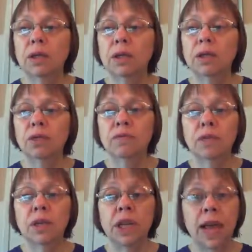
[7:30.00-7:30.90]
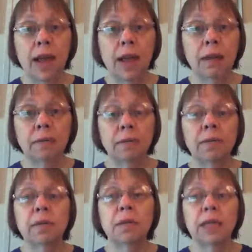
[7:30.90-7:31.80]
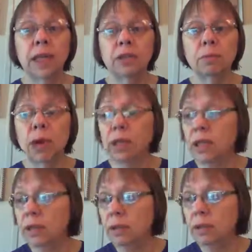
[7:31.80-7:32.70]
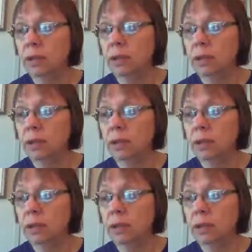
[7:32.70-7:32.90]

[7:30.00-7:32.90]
So for today, that's my lesson.